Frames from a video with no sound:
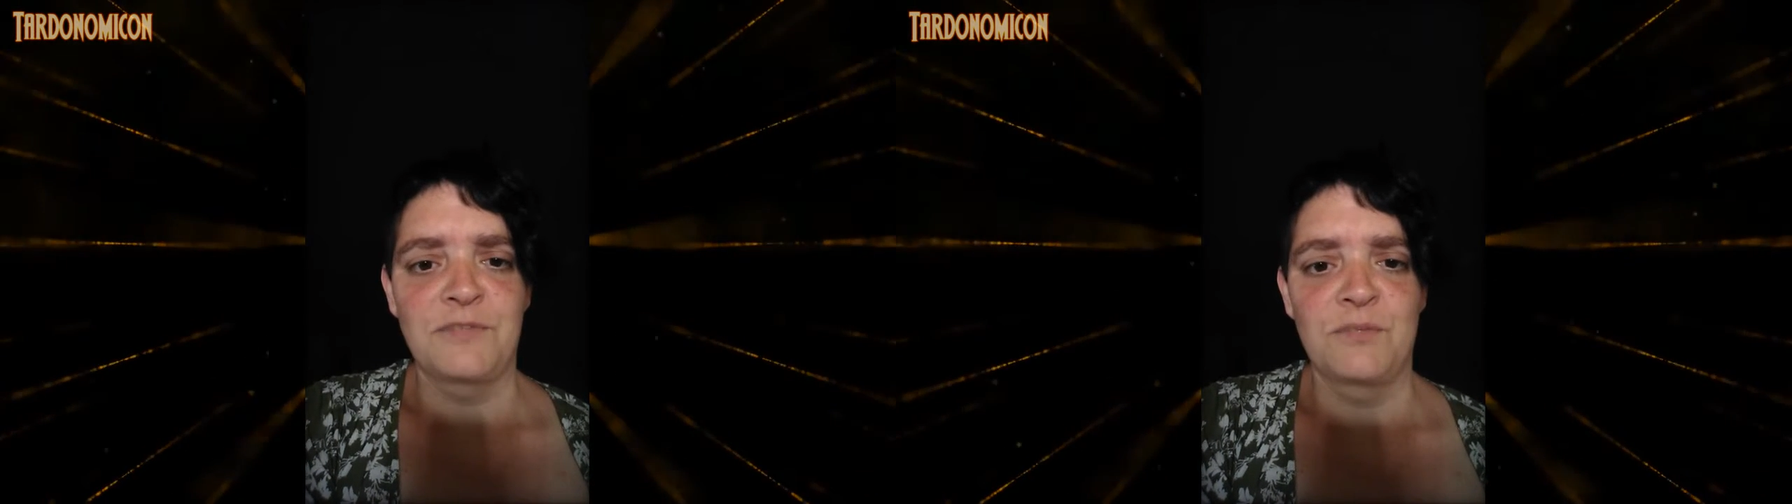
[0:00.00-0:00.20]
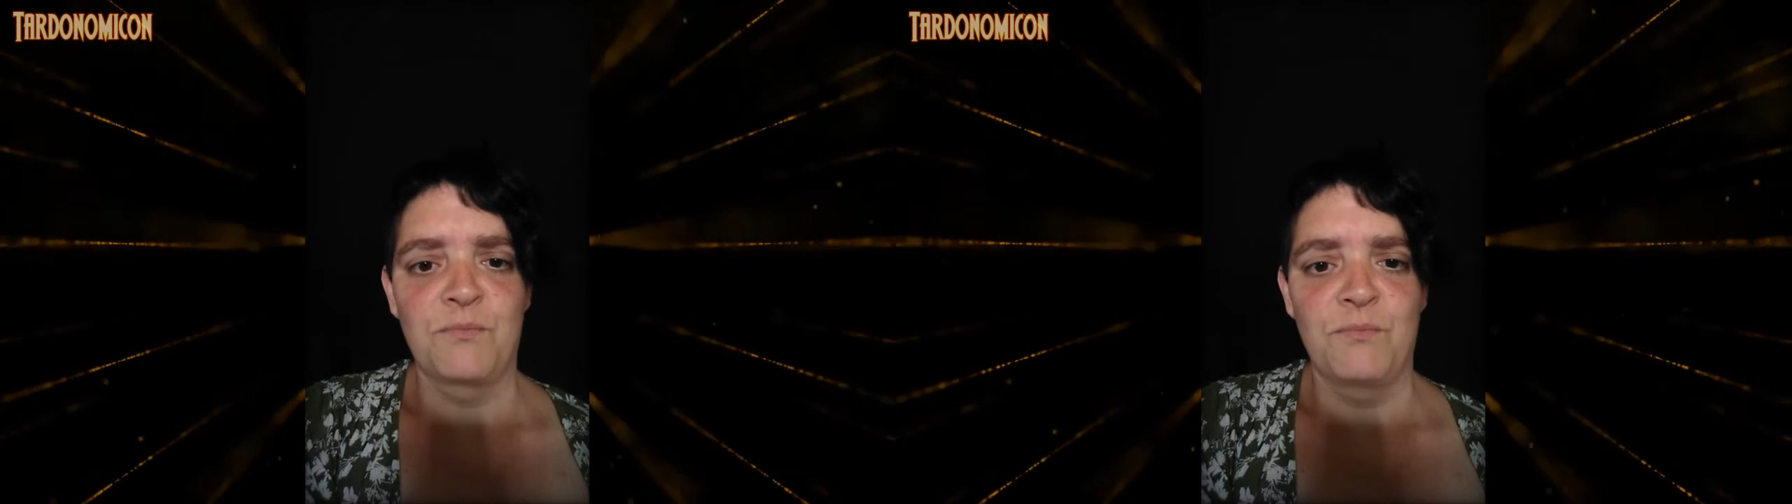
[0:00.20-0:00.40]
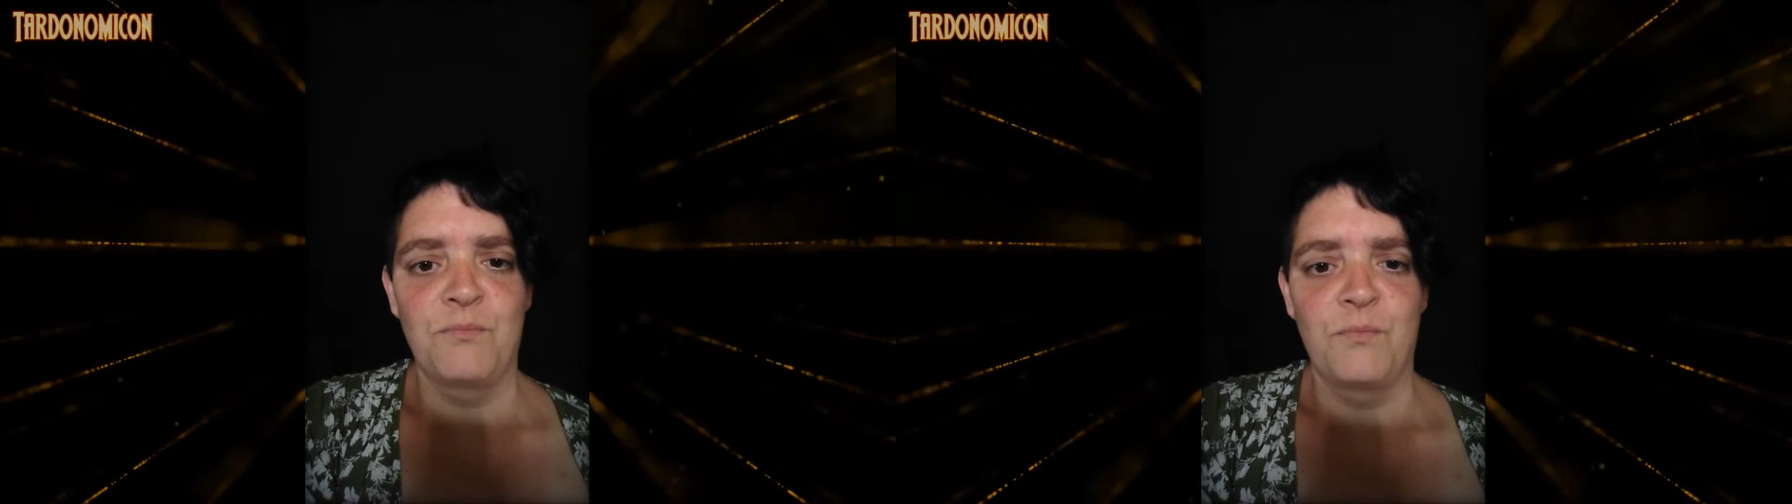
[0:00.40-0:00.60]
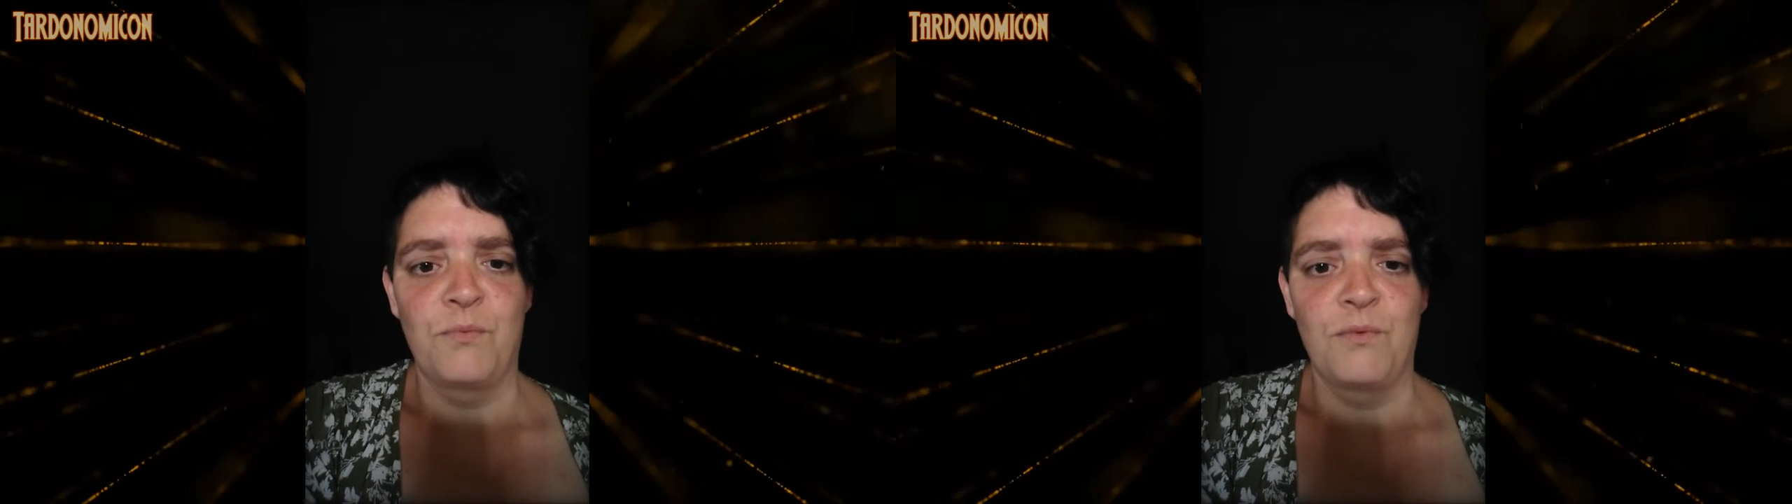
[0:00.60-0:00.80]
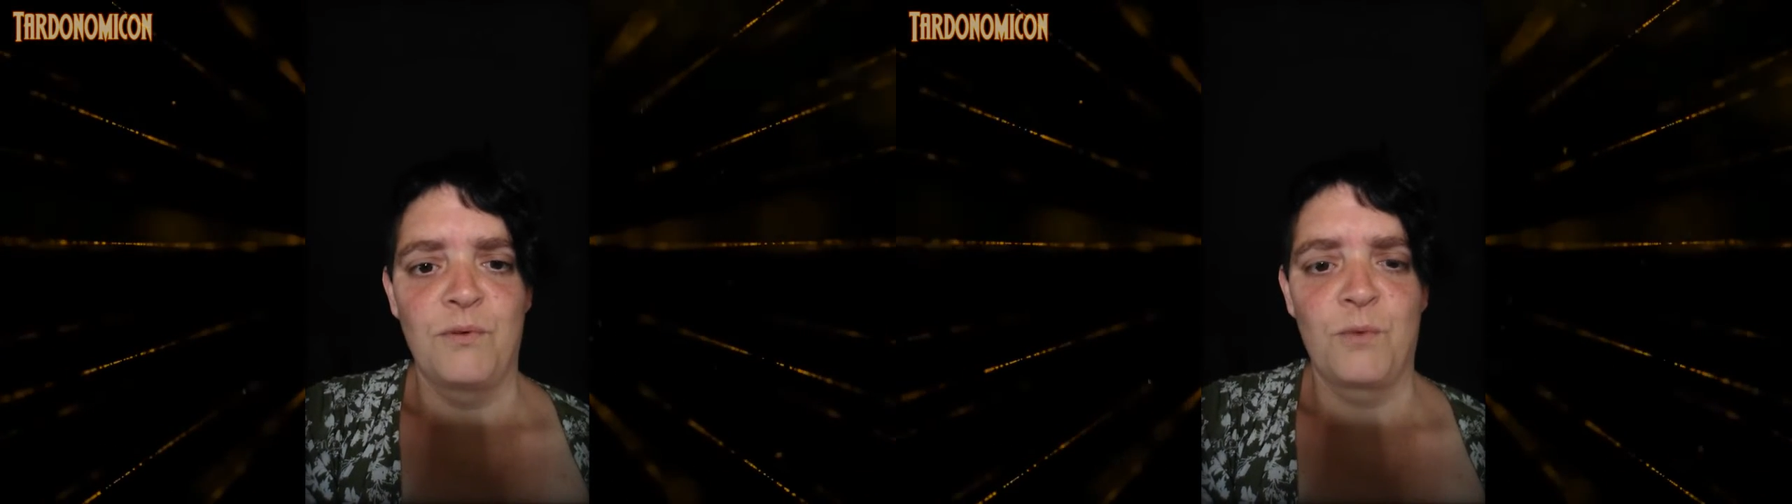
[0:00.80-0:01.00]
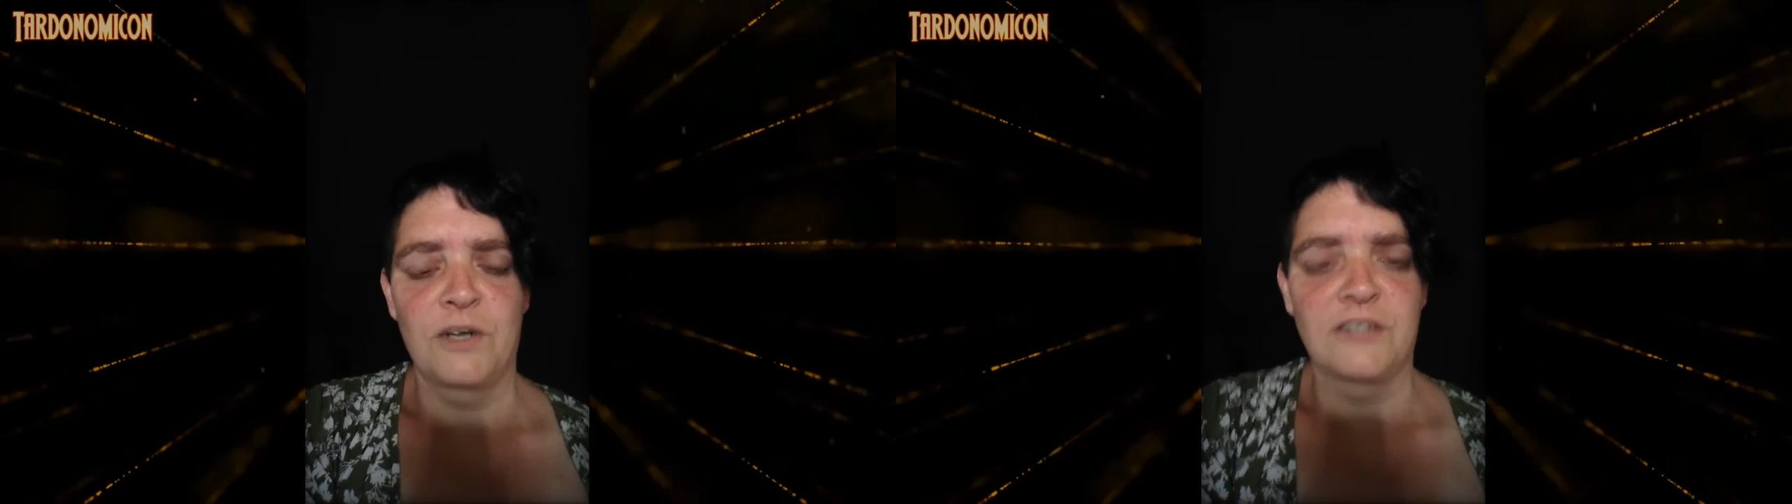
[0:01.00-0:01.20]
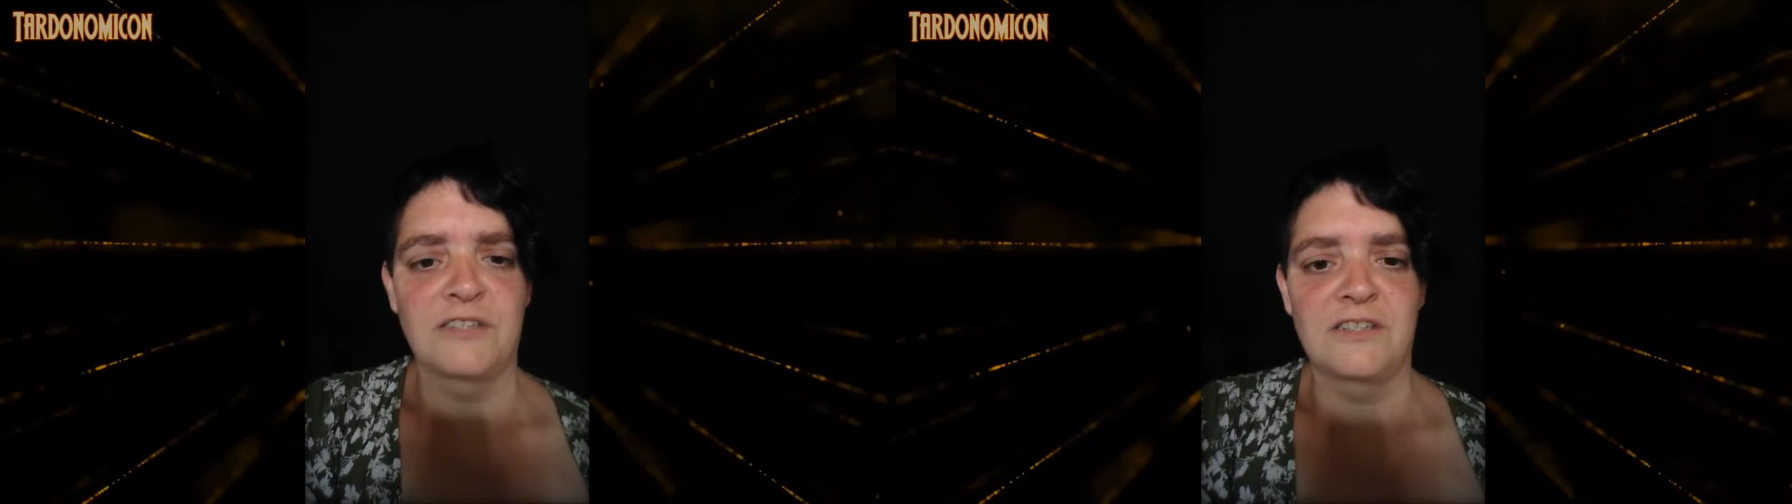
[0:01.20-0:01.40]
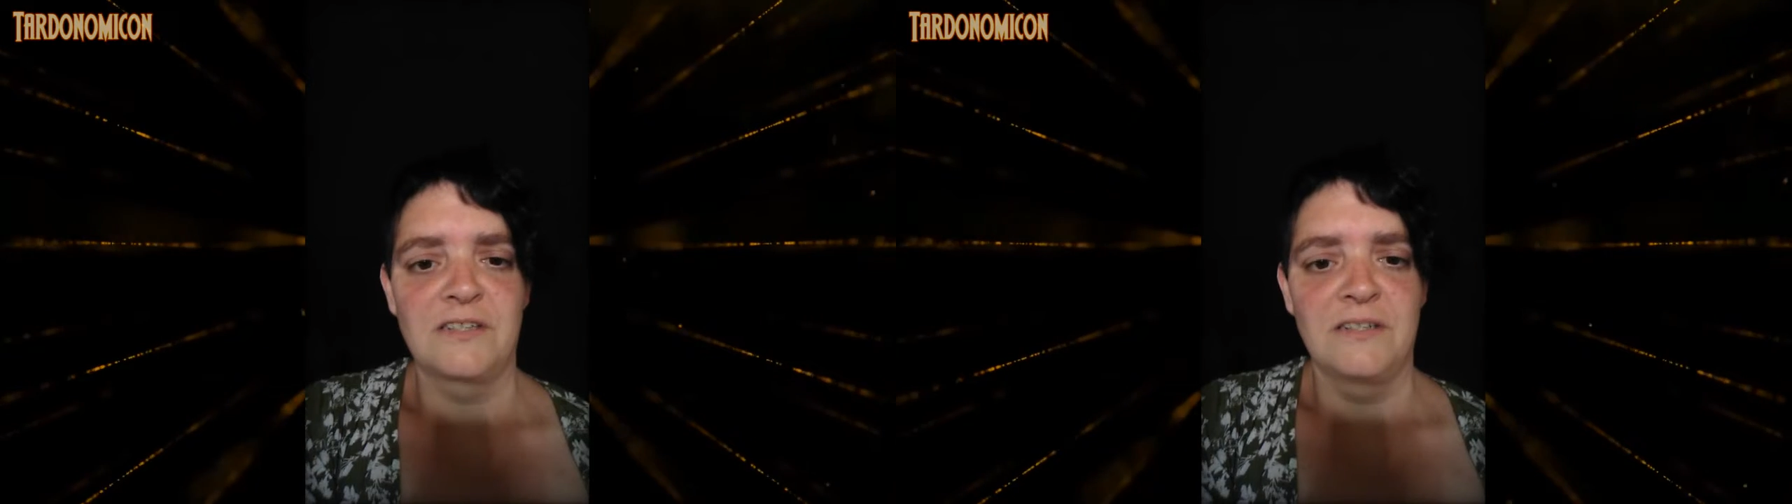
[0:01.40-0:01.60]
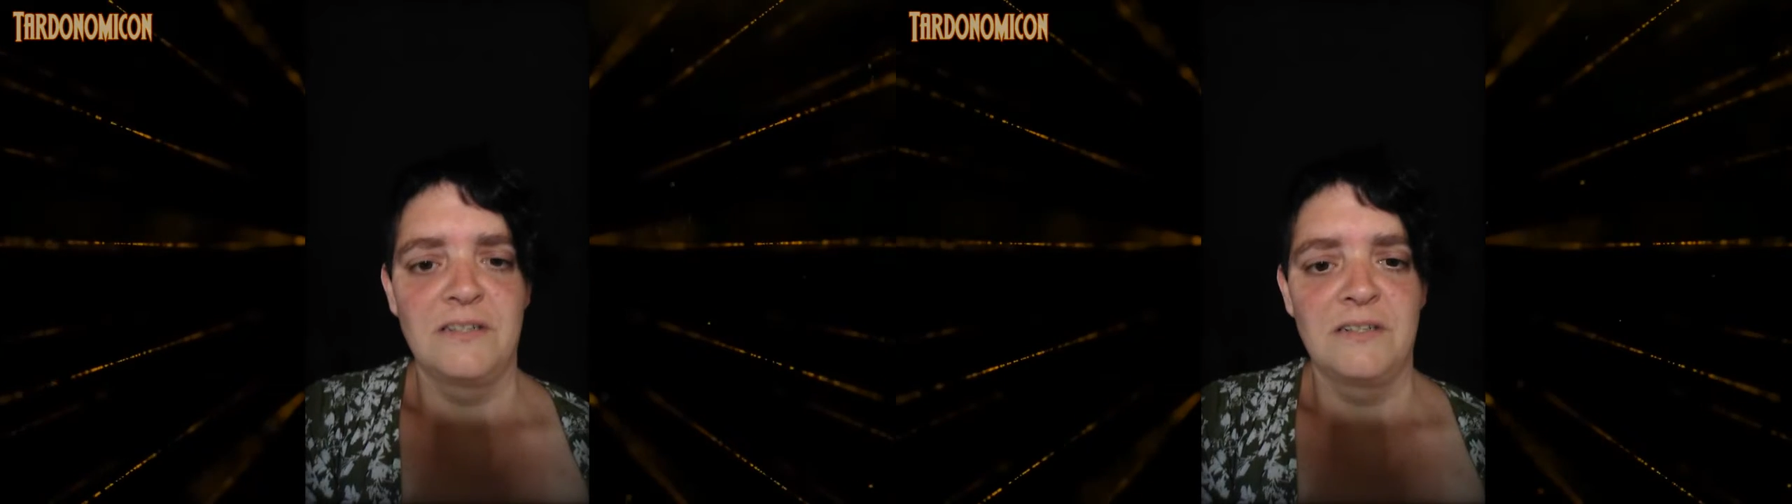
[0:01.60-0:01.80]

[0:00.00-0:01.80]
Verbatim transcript: some words